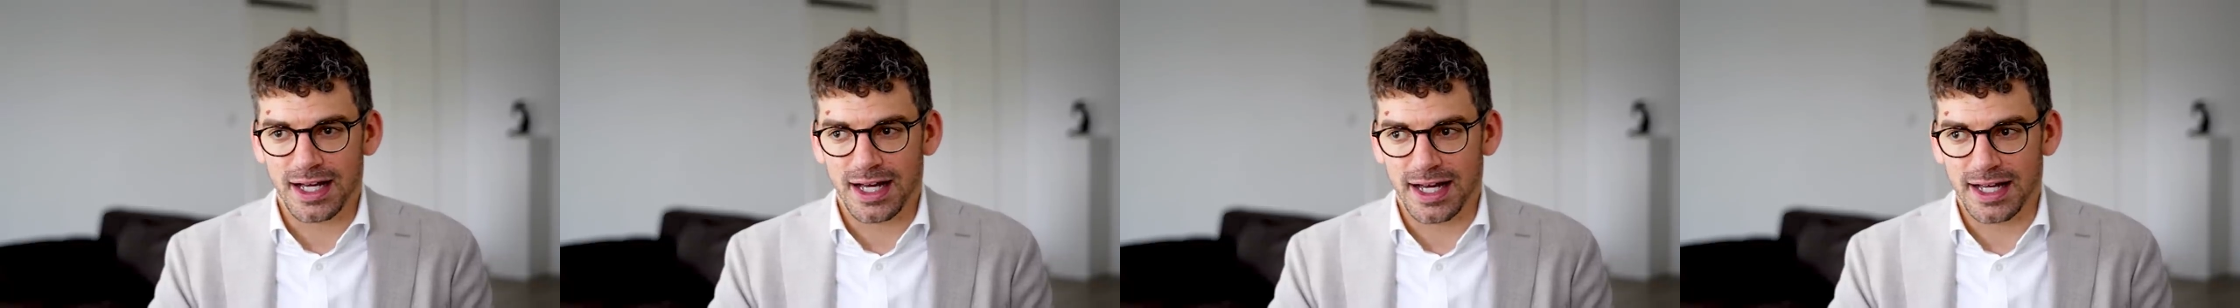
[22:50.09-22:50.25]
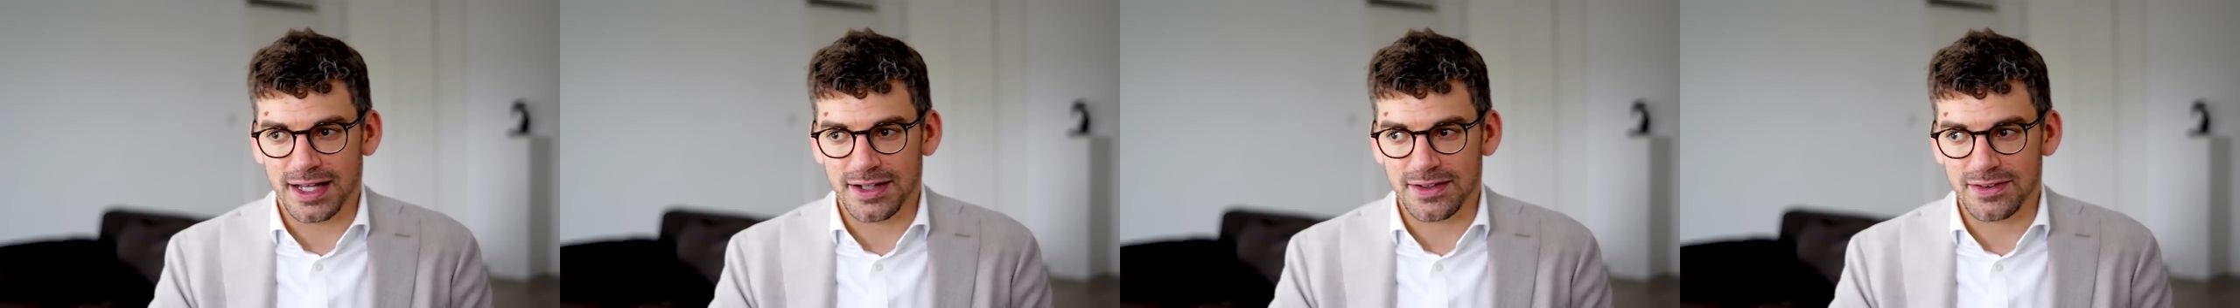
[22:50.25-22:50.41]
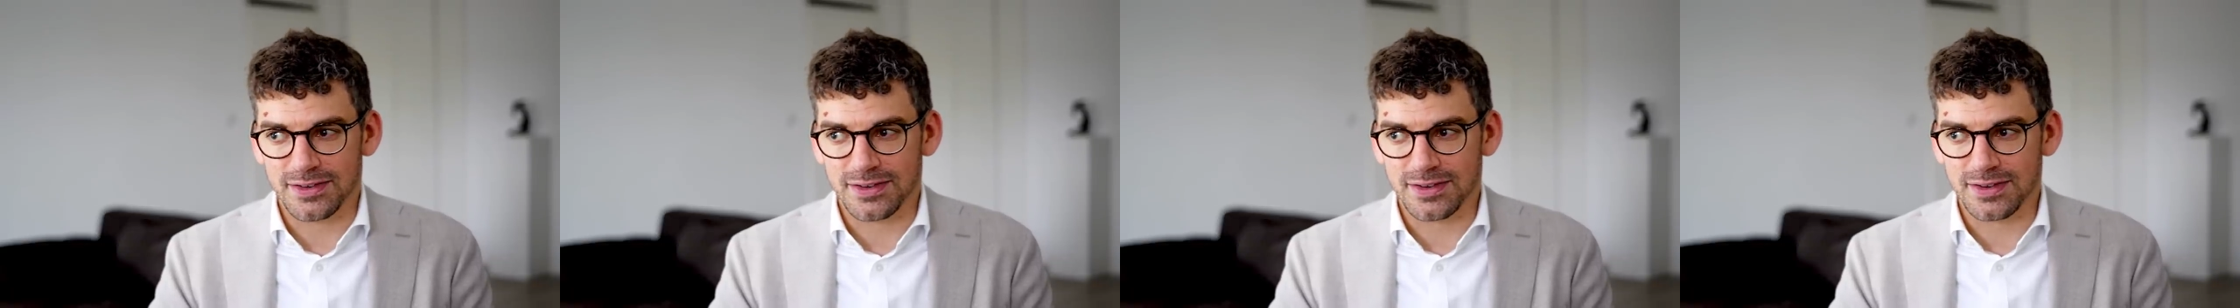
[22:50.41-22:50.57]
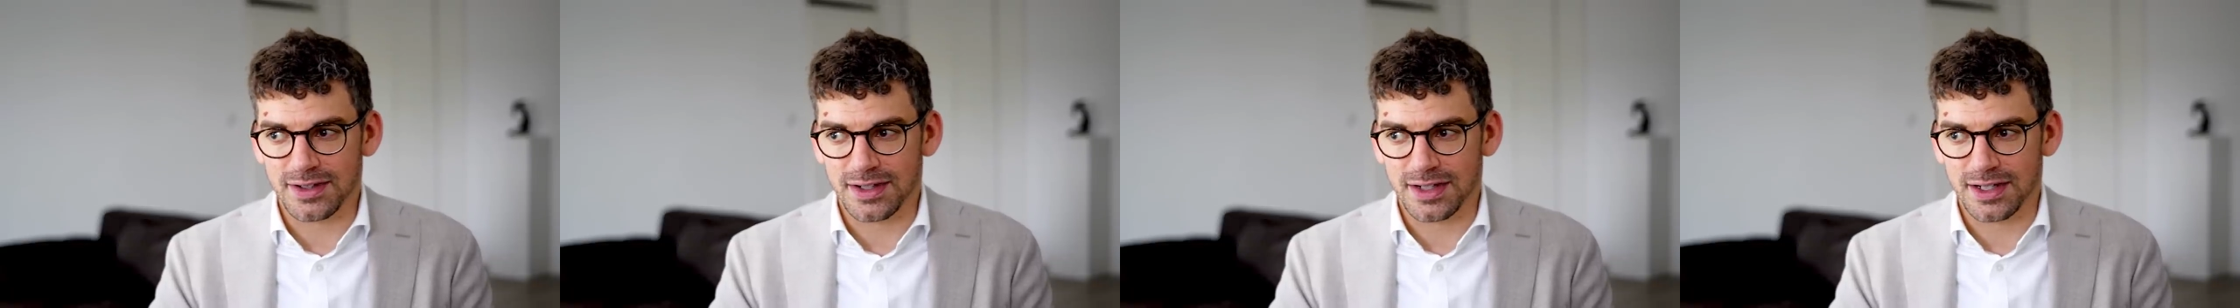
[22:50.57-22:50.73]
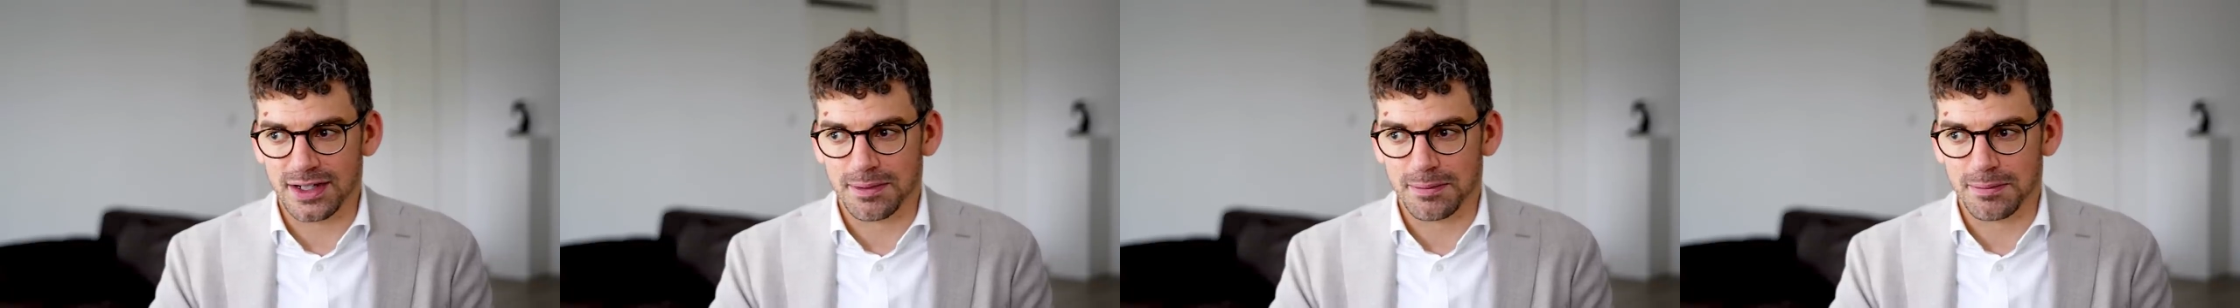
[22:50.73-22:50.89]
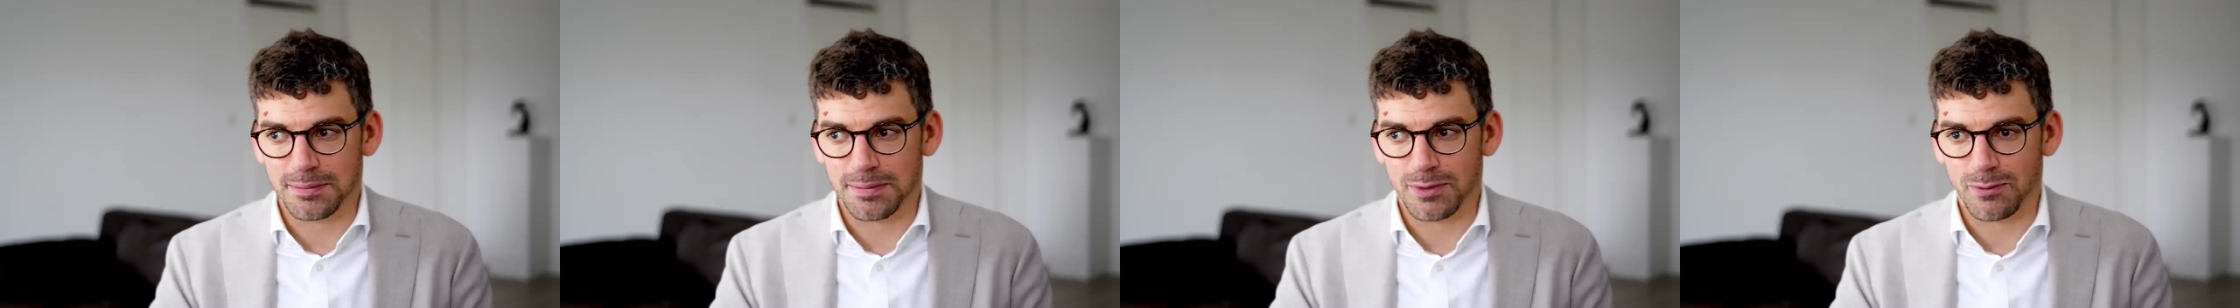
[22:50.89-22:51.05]
and
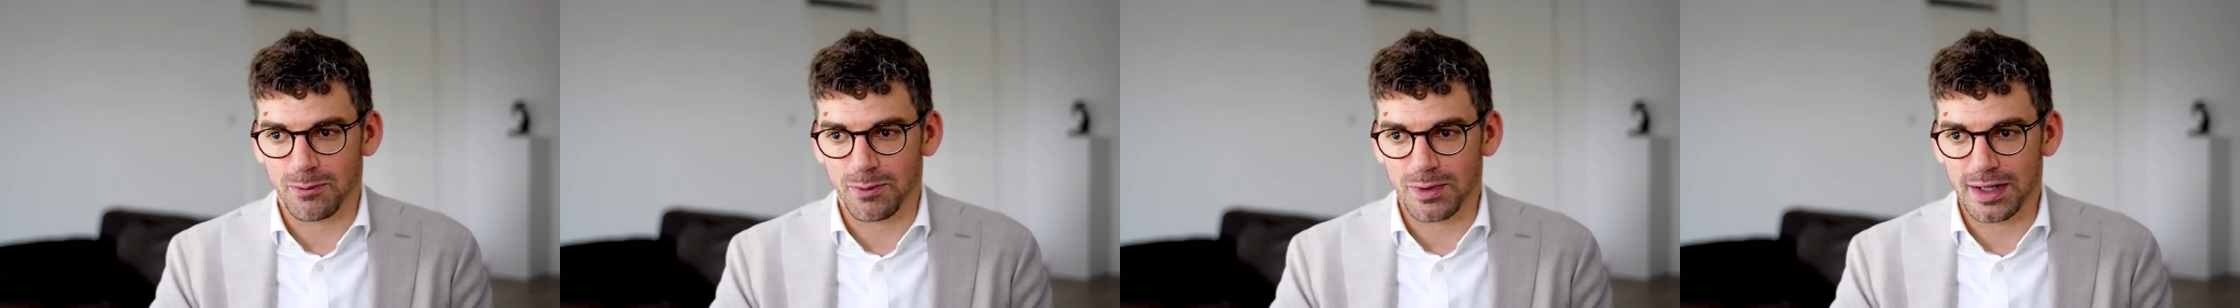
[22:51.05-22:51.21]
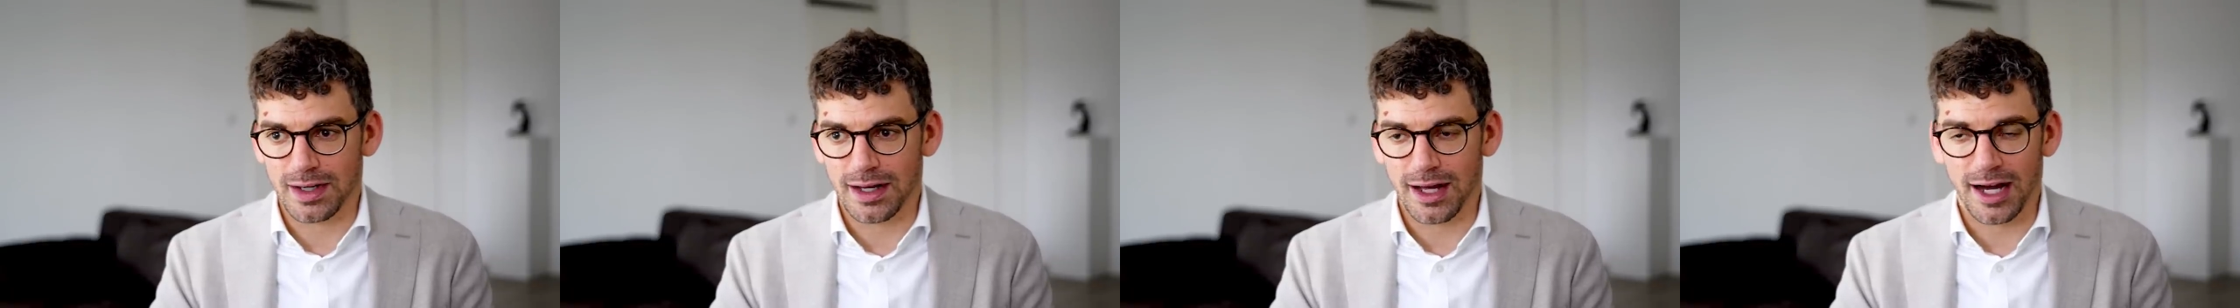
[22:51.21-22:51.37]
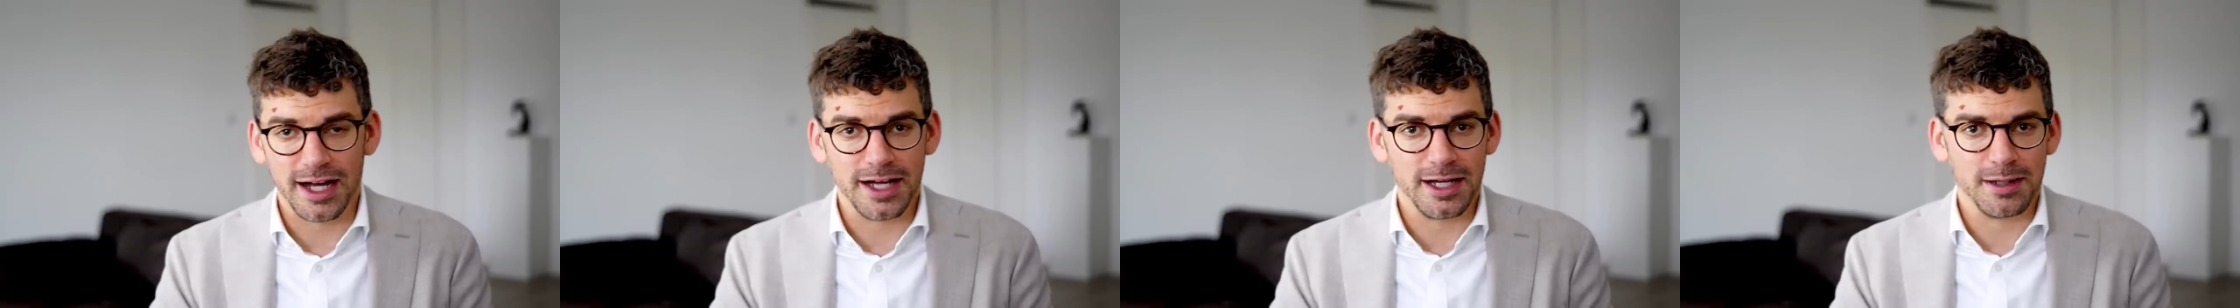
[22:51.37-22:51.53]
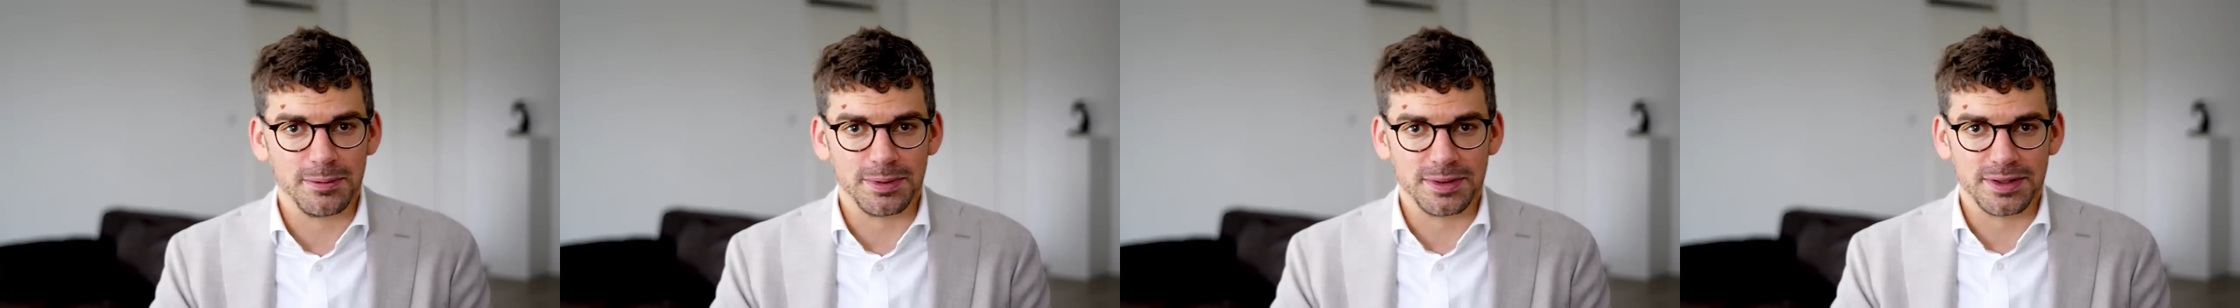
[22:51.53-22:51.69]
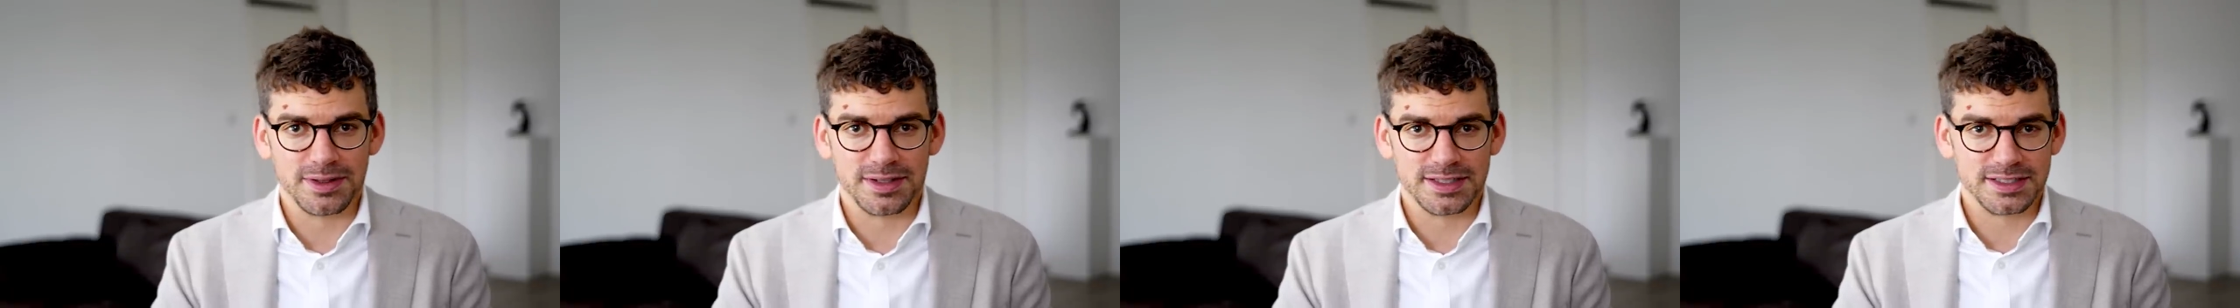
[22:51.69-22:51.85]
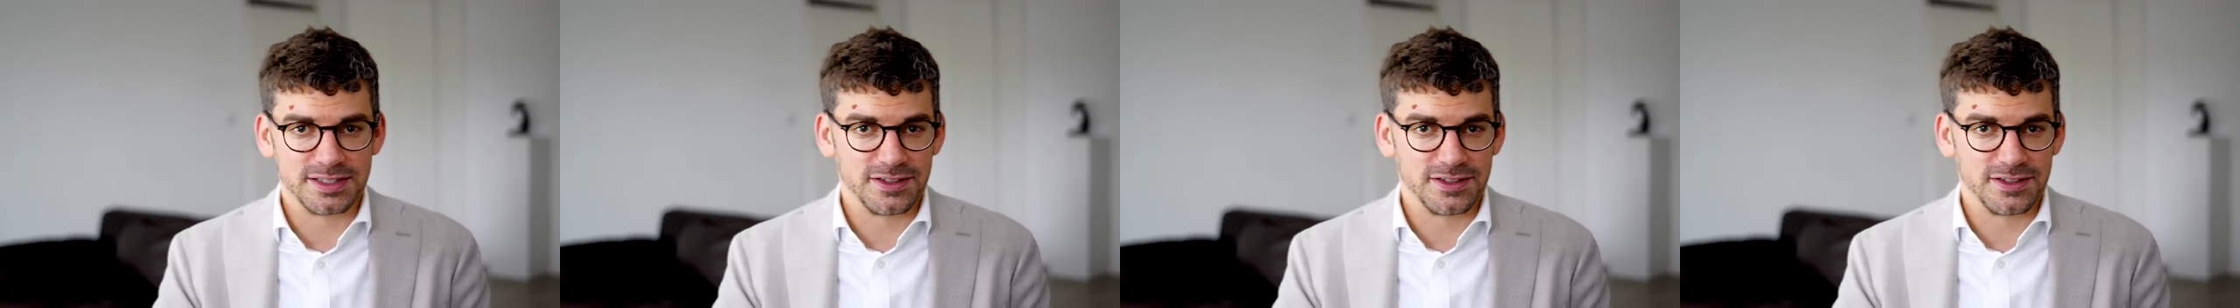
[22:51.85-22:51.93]
reliable.